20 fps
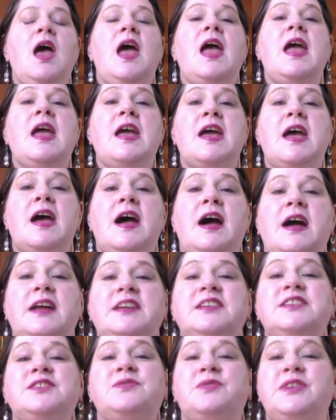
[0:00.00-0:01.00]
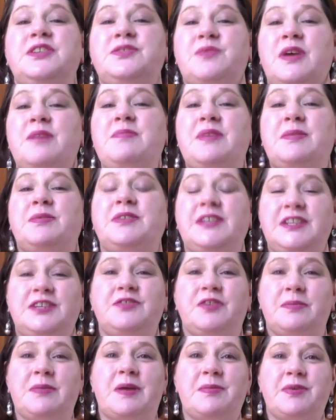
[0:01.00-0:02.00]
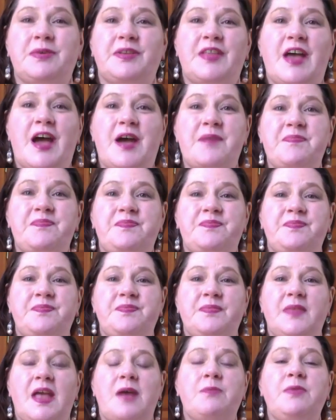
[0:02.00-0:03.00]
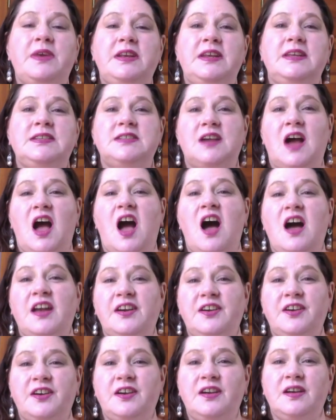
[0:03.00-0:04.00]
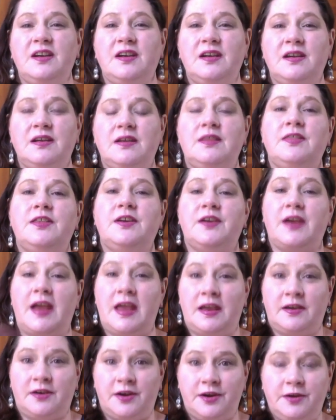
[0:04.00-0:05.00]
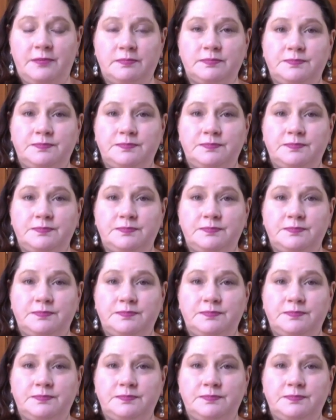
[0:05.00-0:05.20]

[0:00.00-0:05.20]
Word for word: And we as white people need to remember that. And we need to honor their anger